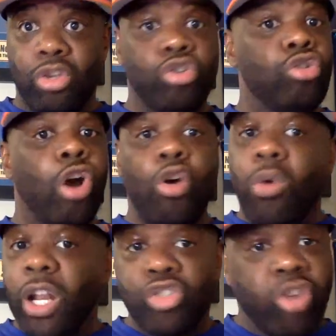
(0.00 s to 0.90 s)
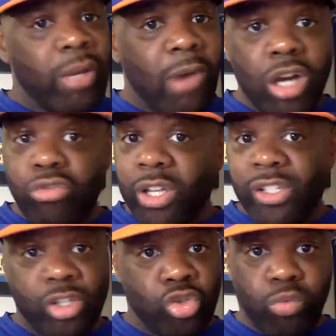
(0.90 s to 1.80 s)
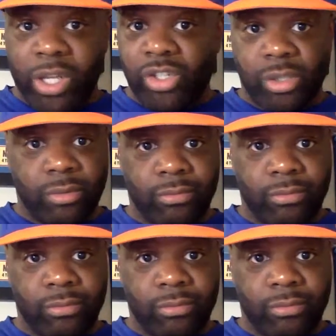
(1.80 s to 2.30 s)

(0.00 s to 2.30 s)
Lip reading: You don't want a Draymond Green situation